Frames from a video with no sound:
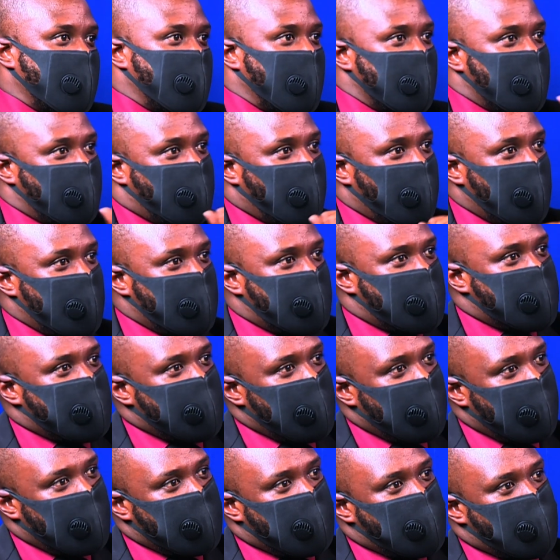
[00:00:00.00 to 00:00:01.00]
by the police
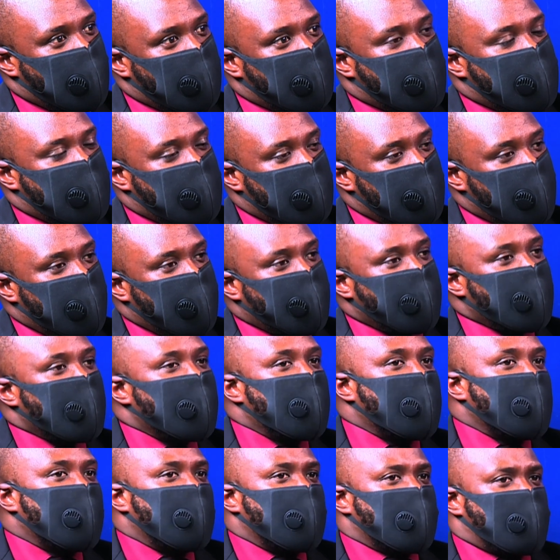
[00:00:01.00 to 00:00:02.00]
in the streets.
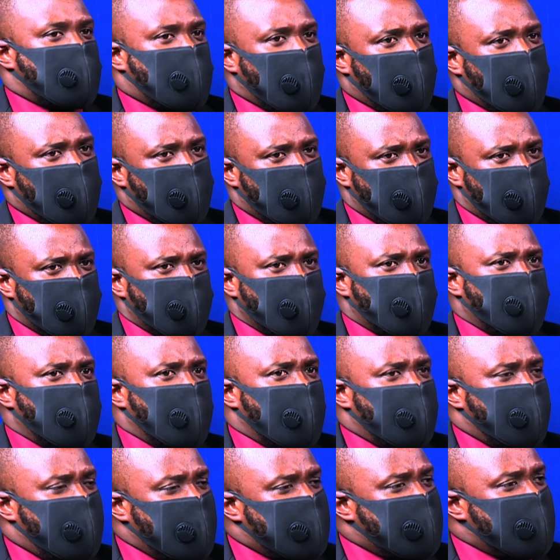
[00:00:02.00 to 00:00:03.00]
So
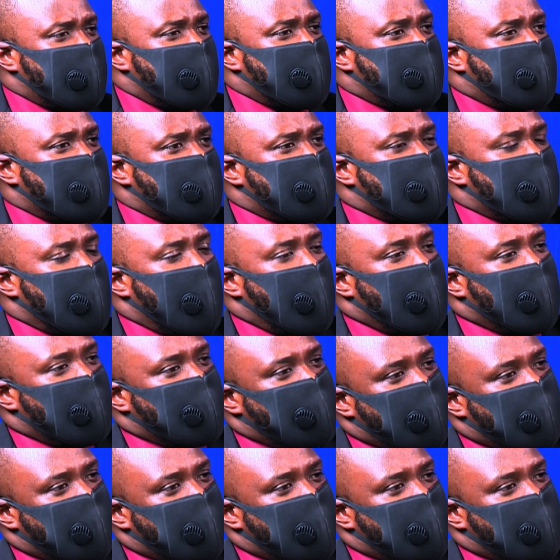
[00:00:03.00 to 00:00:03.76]
businesses are